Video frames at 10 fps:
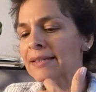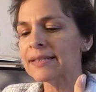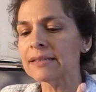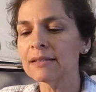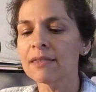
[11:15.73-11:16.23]

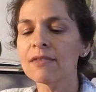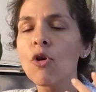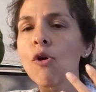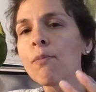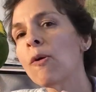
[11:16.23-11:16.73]
And
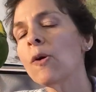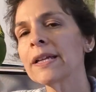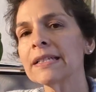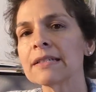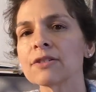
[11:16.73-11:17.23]
the whole
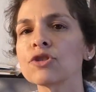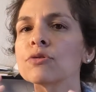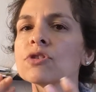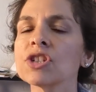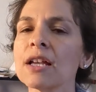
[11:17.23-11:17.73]
point
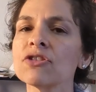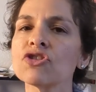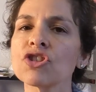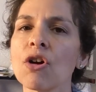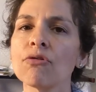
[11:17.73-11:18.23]
is you
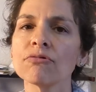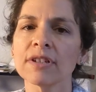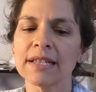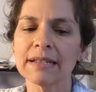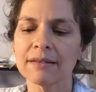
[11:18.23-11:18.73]
just
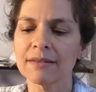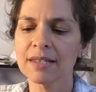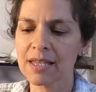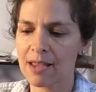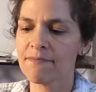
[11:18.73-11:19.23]
don't
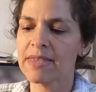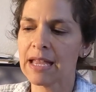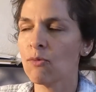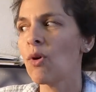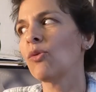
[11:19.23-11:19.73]
eat the
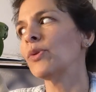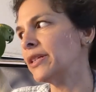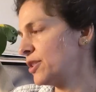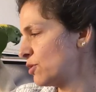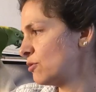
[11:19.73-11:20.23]
same thing.
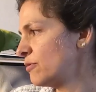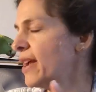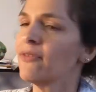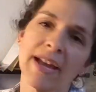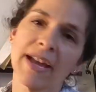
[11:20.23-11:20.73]
Well, we
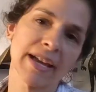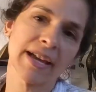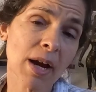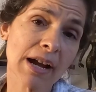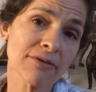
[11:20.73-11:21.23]
do. We have
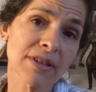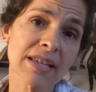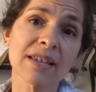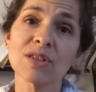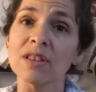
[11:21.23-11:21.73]
eggs for
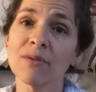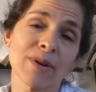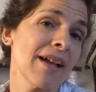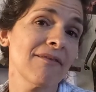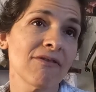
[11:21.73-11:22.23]
breakfast,
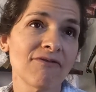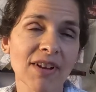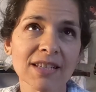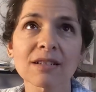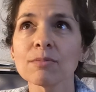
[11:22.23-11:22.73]
and then we have
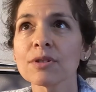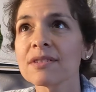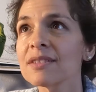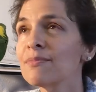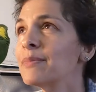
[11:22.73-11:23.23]

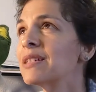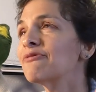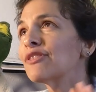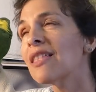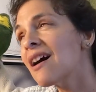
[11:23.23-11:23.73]
vegetables and
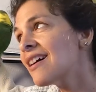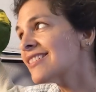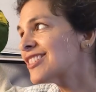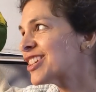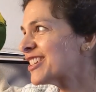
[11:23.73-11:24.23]
some meat for
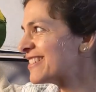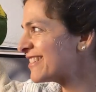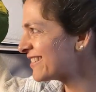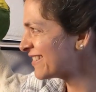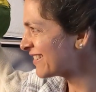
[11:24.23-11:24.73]
lunch.